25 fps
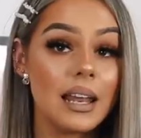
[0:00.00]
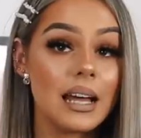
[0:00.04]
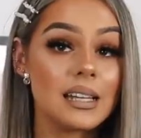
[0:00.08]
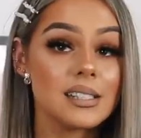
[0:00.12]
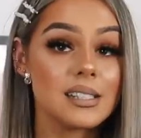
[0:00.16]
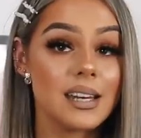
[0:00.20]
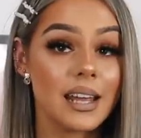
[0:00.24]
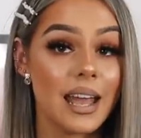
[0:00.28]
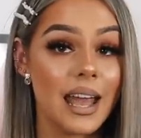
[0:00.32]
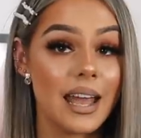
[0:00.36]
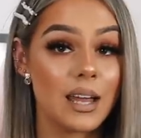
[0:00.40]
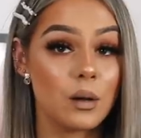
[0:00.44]

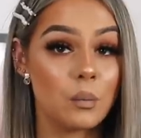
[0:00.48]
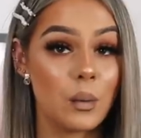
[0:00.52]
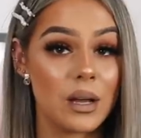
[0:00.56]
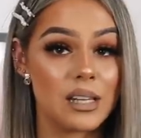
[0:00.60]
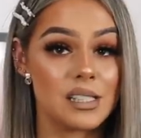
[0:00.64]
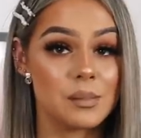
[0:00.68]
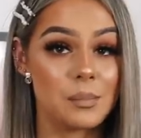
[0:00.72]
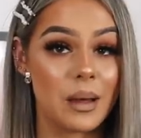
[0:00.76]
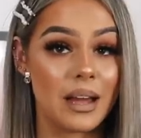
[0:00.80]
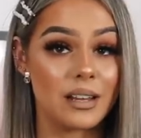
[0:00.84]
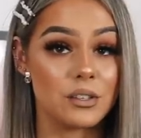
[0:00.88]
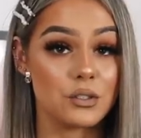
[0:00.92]
Elasticated
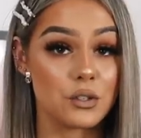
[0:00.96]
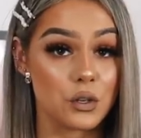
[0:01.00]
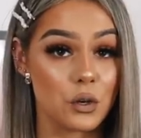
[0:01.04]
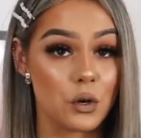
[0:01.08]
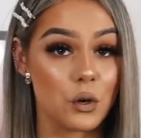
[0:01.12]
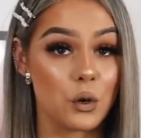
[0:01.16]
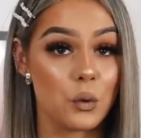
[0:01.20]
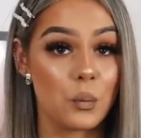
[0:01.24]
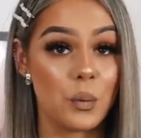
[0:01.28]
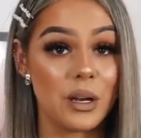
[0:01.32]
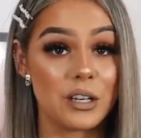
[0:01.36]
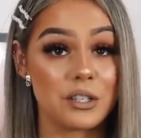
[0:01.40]
waistband
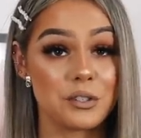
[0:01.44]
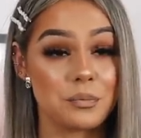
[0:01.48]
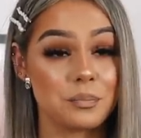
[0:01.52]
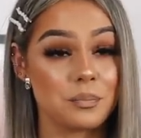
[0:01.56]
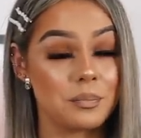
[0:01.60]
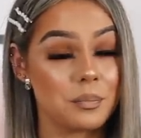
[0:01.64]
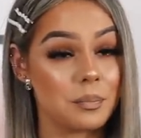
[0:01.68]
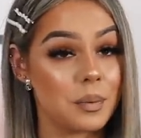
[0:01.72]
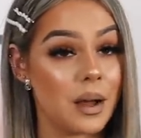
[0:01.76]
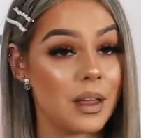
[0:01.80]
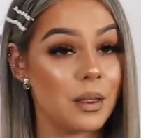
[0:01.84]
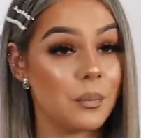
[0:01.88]
too, which,
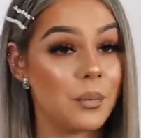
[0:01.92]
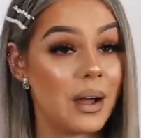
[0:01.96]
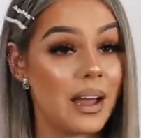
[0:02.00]
by the